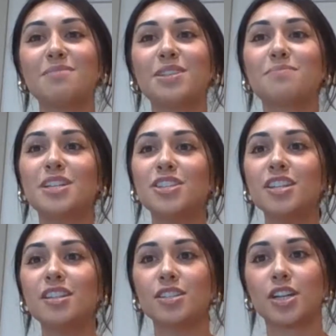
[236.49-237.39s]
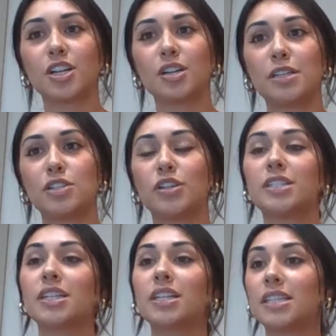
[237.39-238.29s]
you mentioned the term
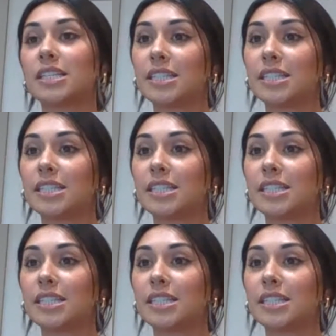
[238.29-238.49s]
intrinsically